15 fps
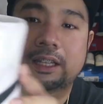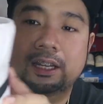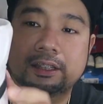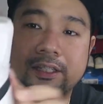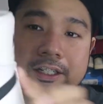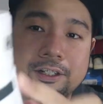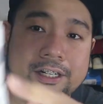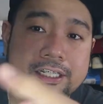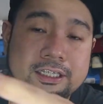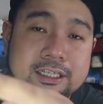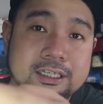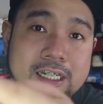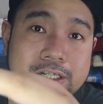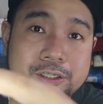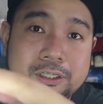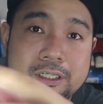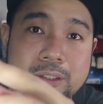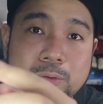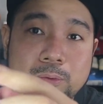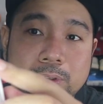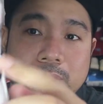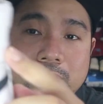And the creases
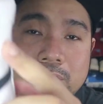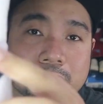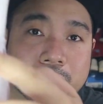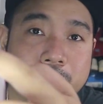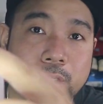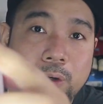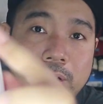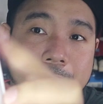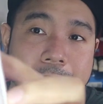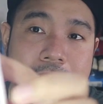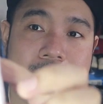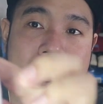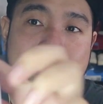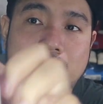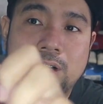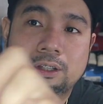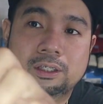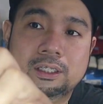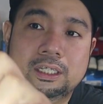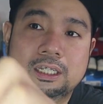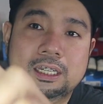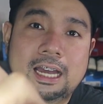actually would show up here
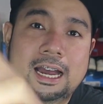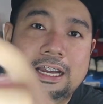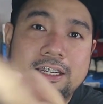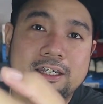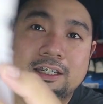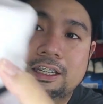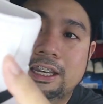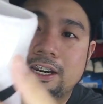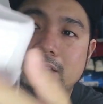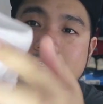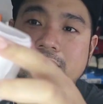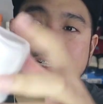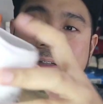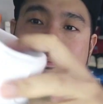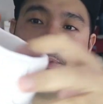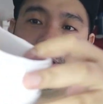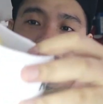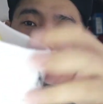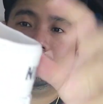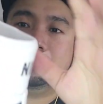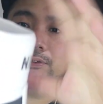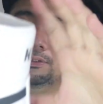on the ankle area
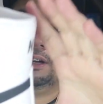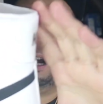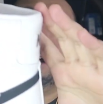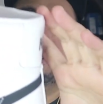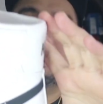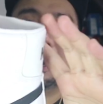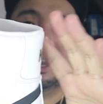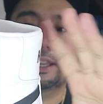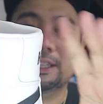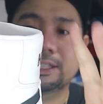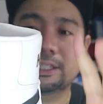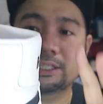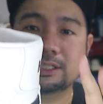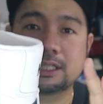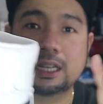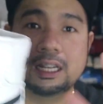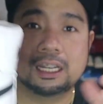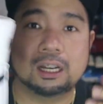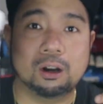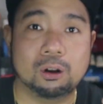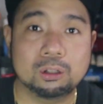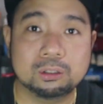because of how high it is.
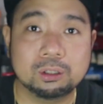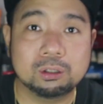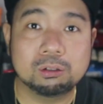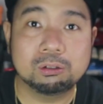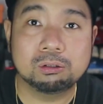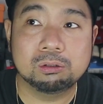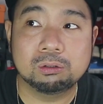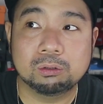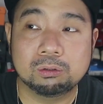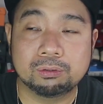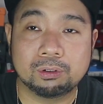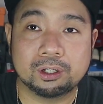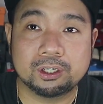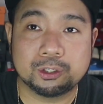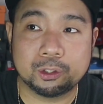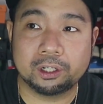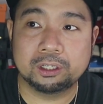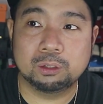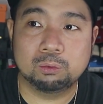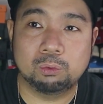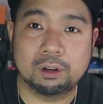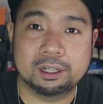Although for
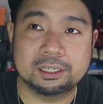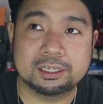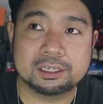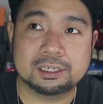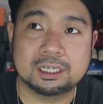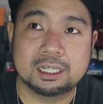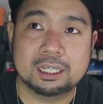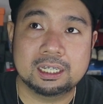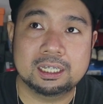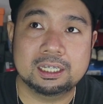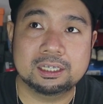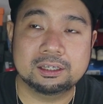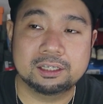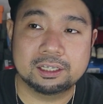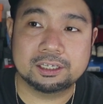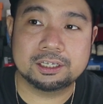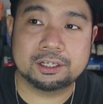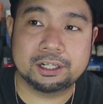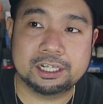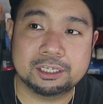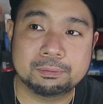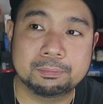Jordan 1s, it does
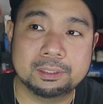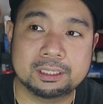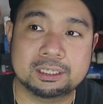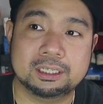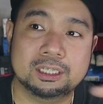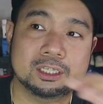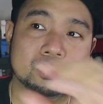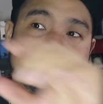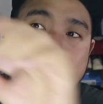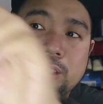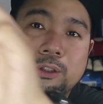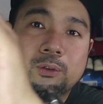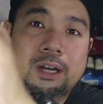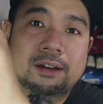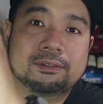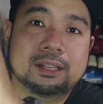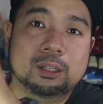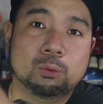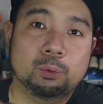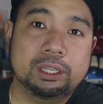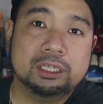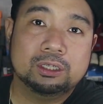crease, but since we do have
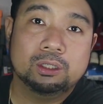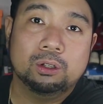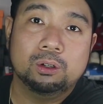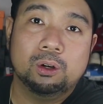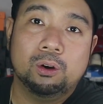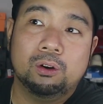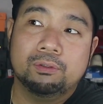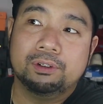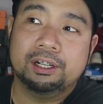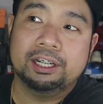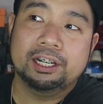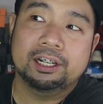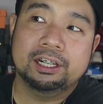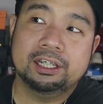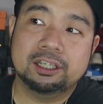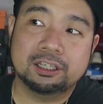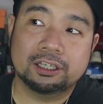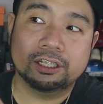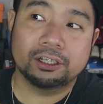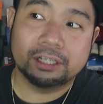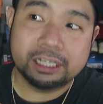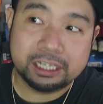that Wings logo over here, it
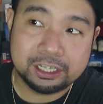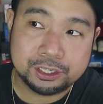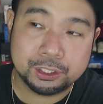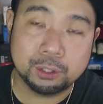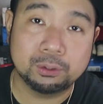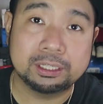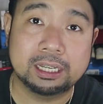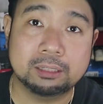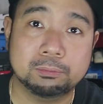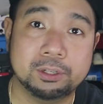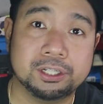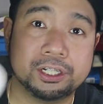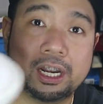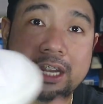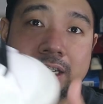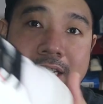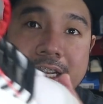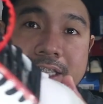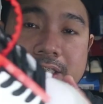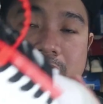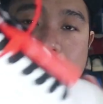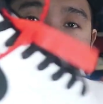doesn't really show that much,
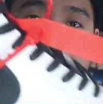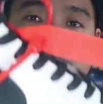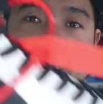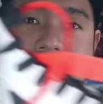unlike this one